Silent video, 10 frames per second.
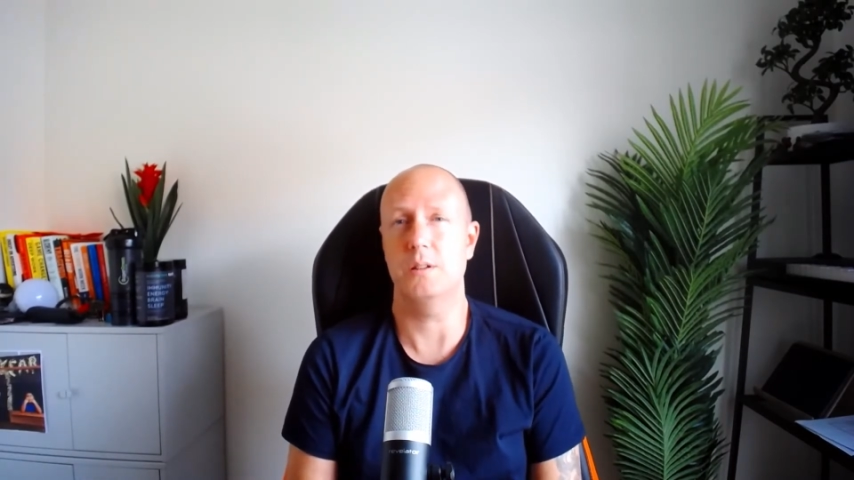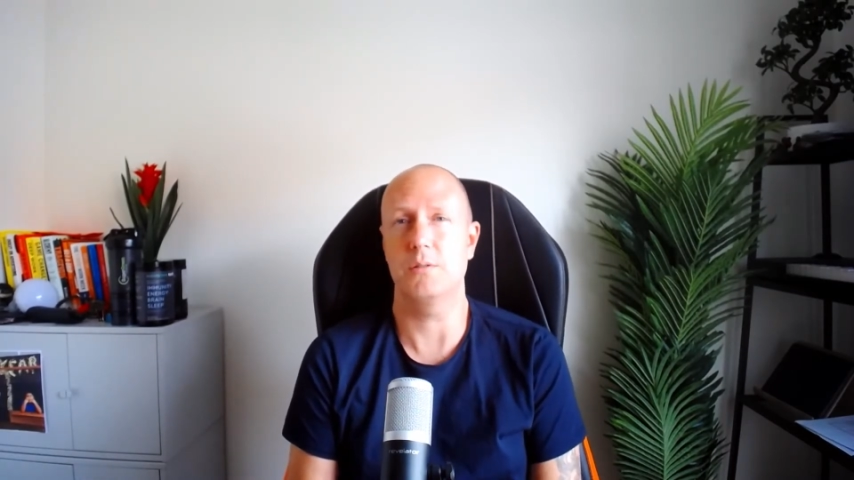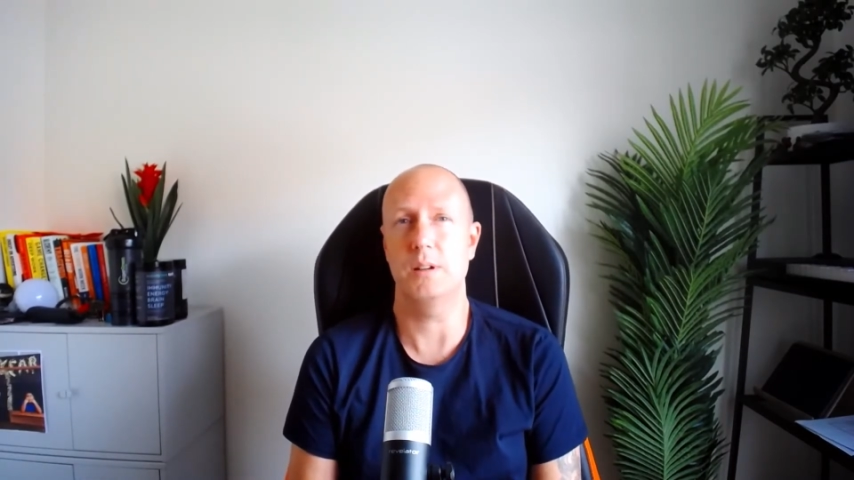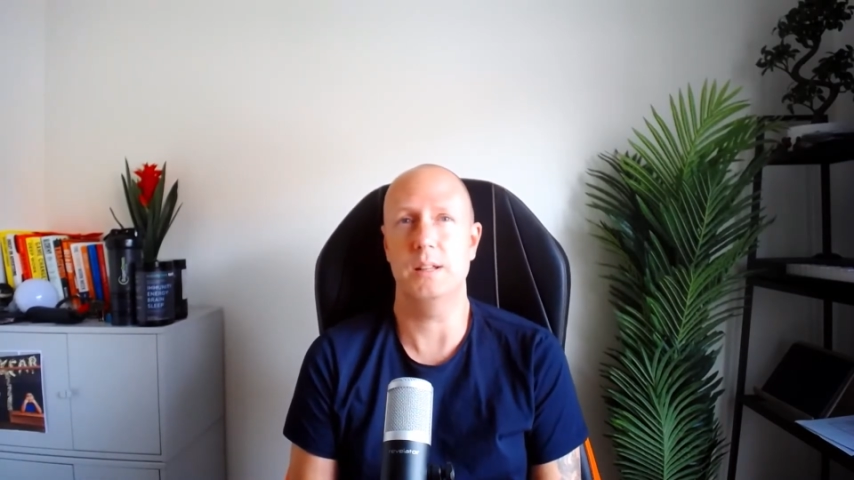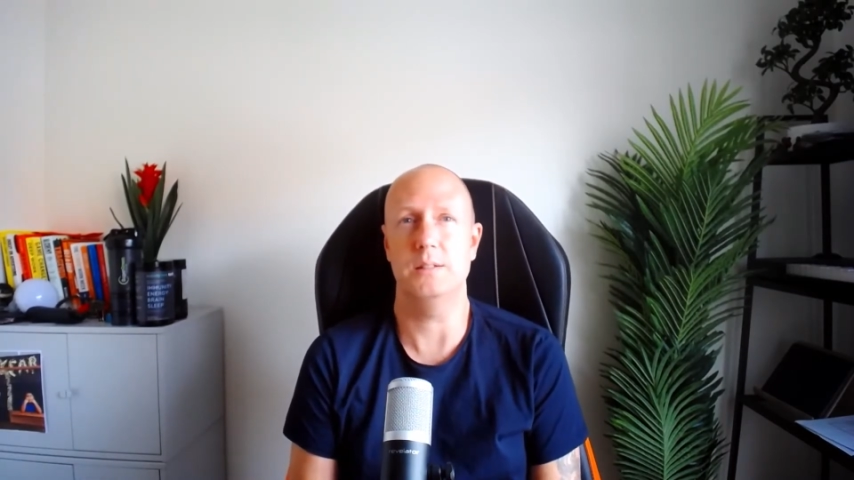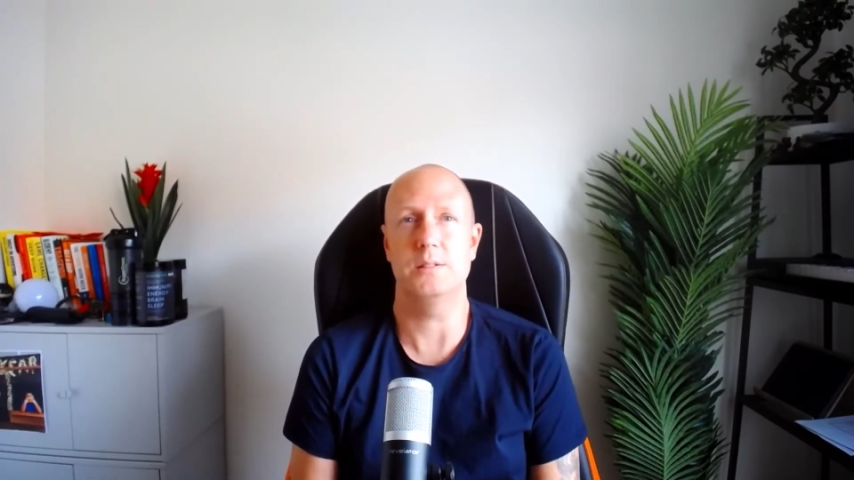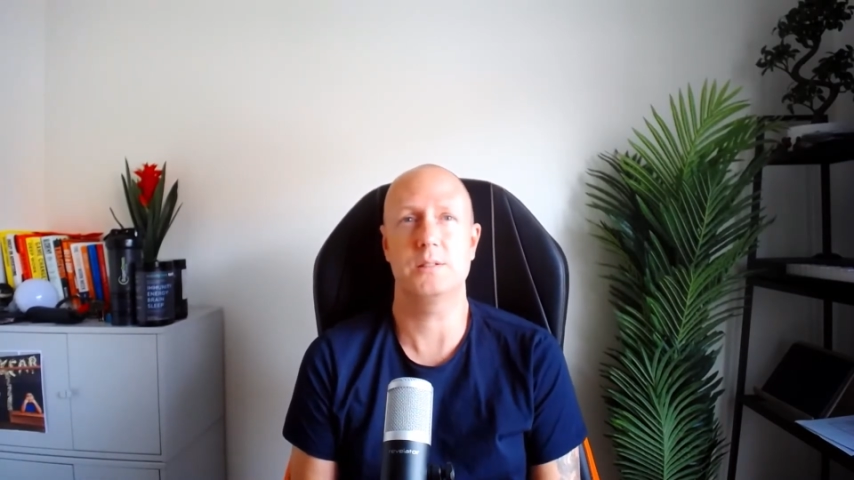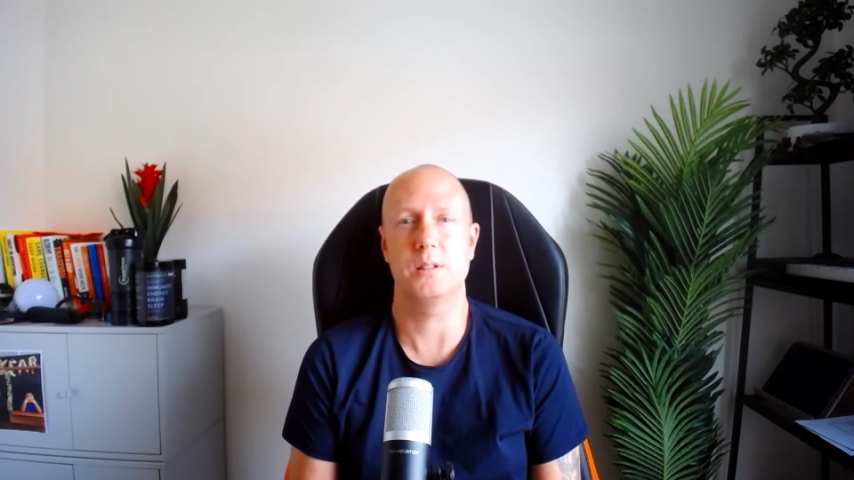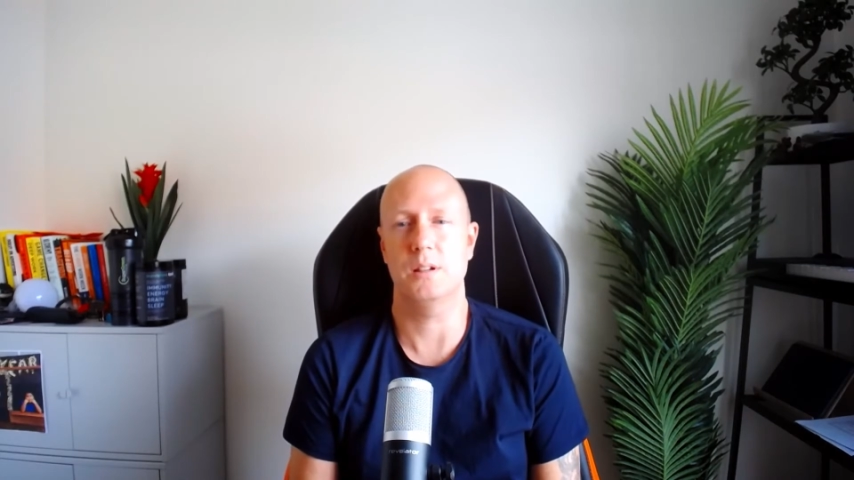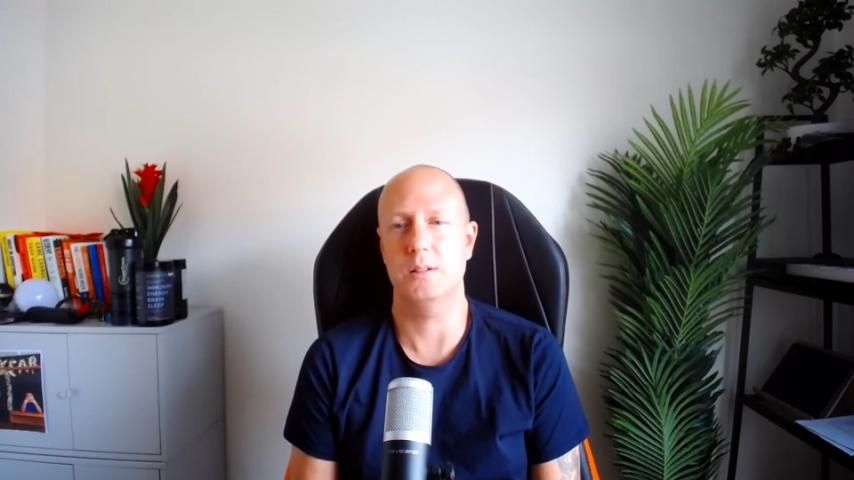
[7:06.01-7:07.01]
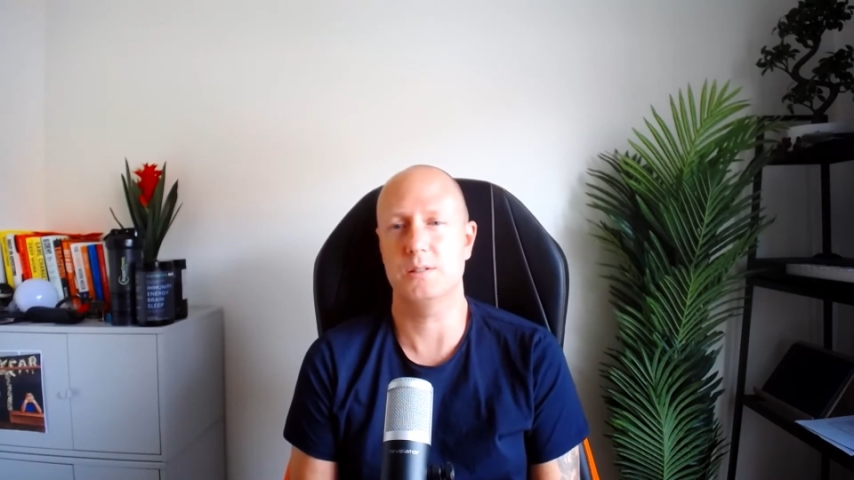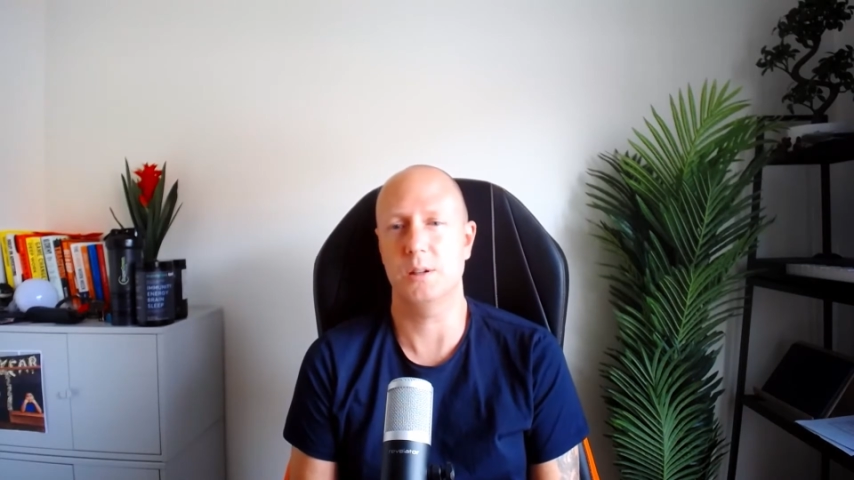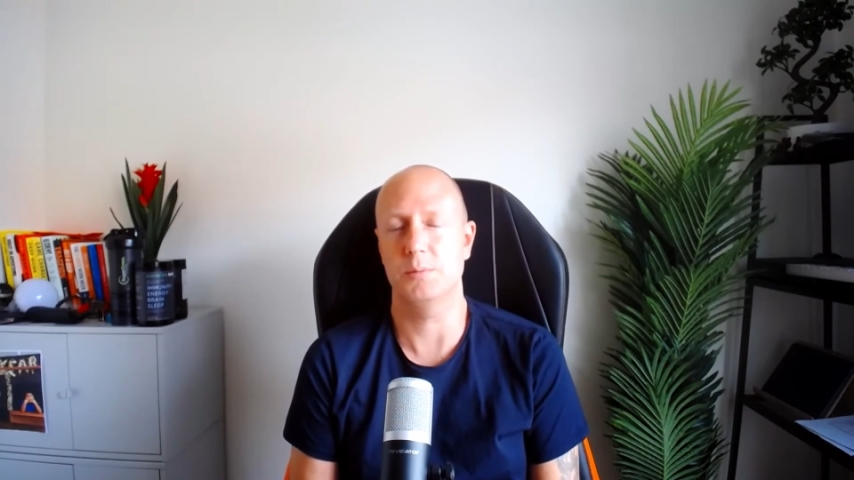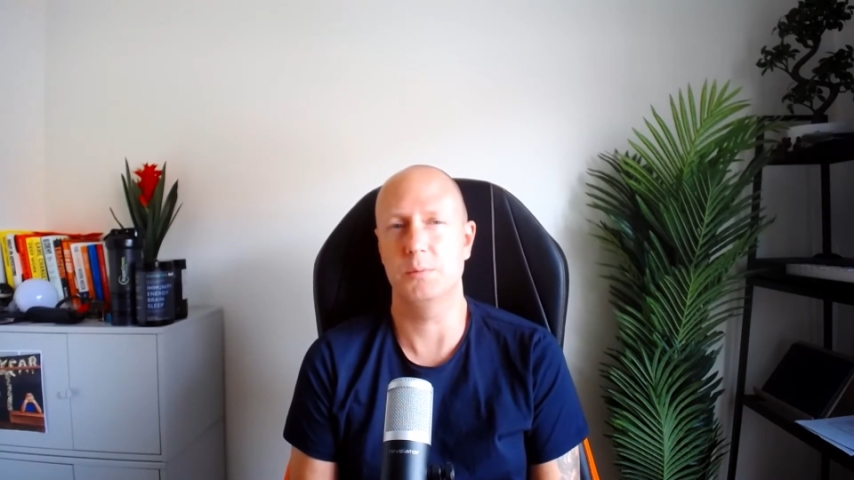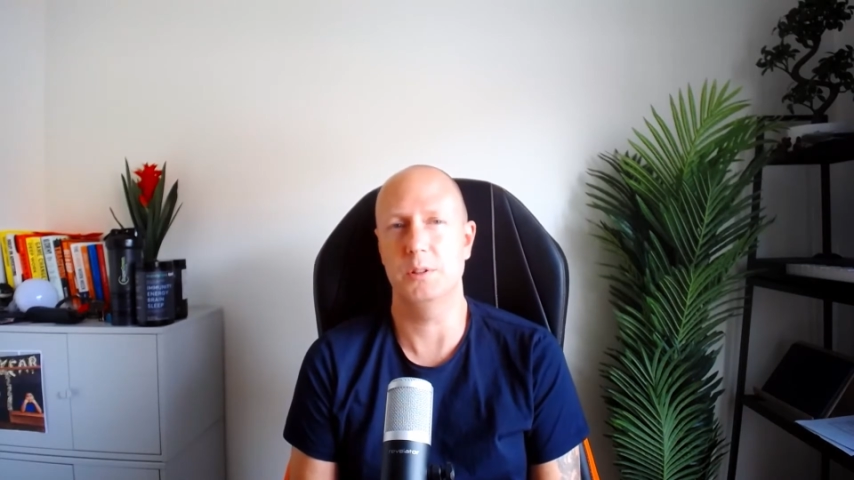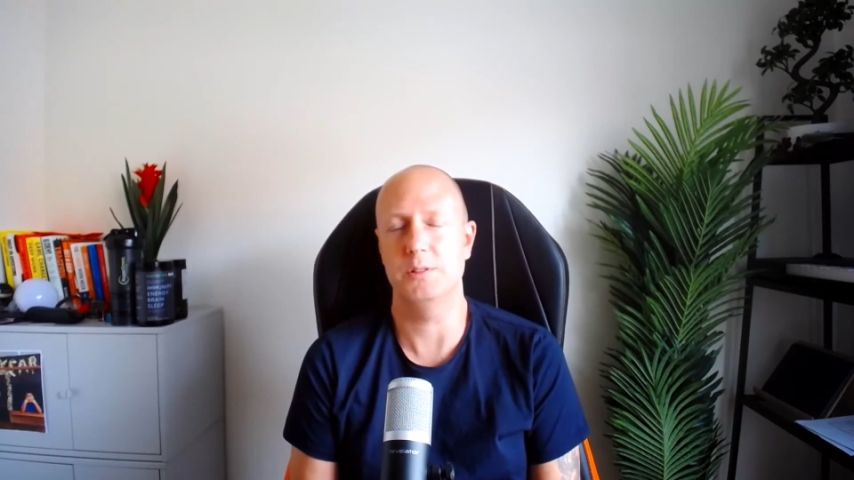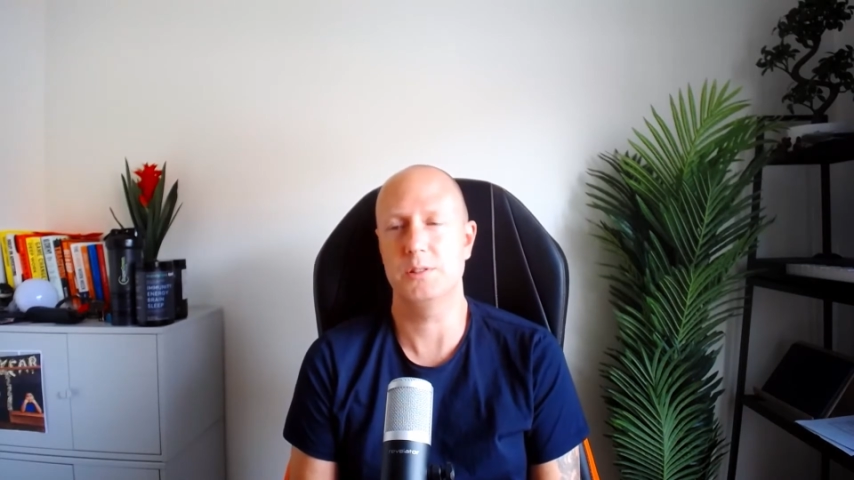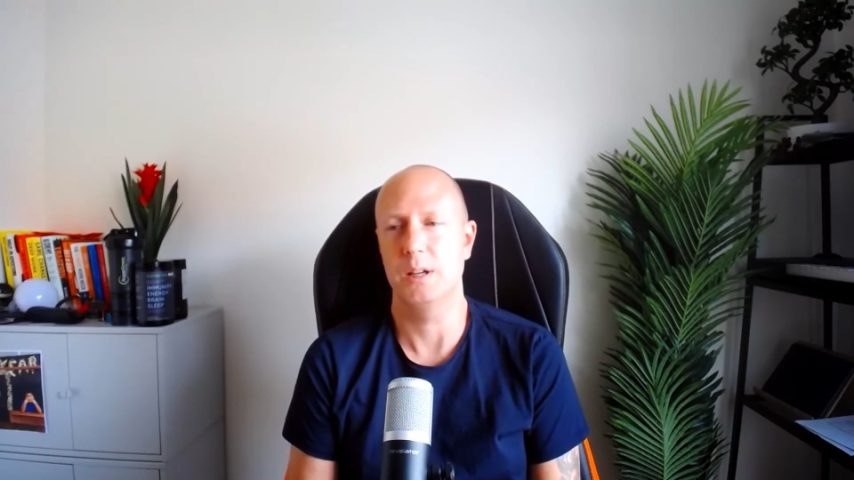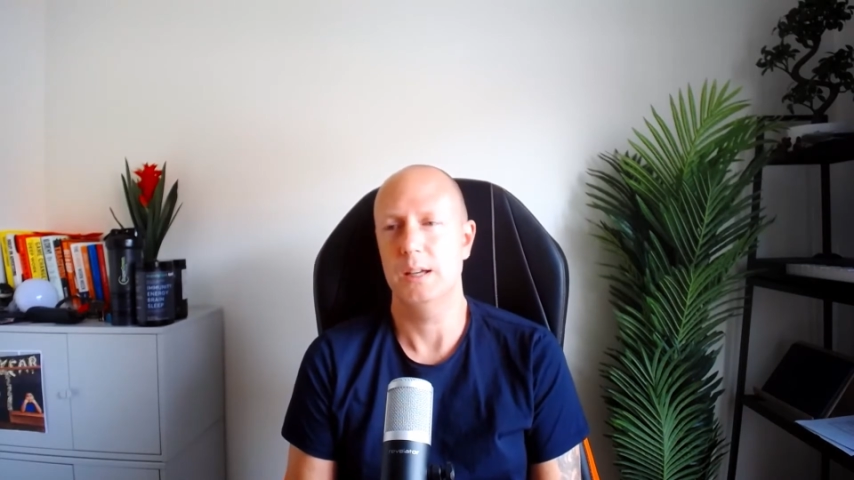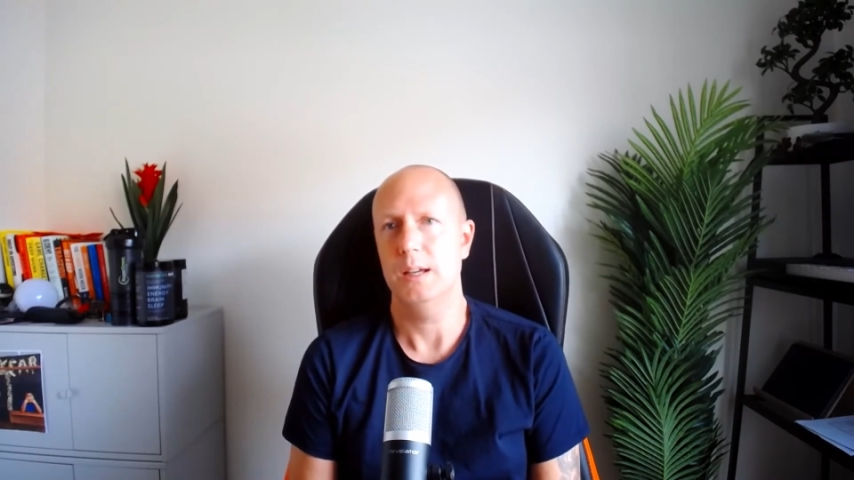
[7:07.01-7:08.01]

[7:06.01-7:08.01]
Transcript: greens uh, supplements.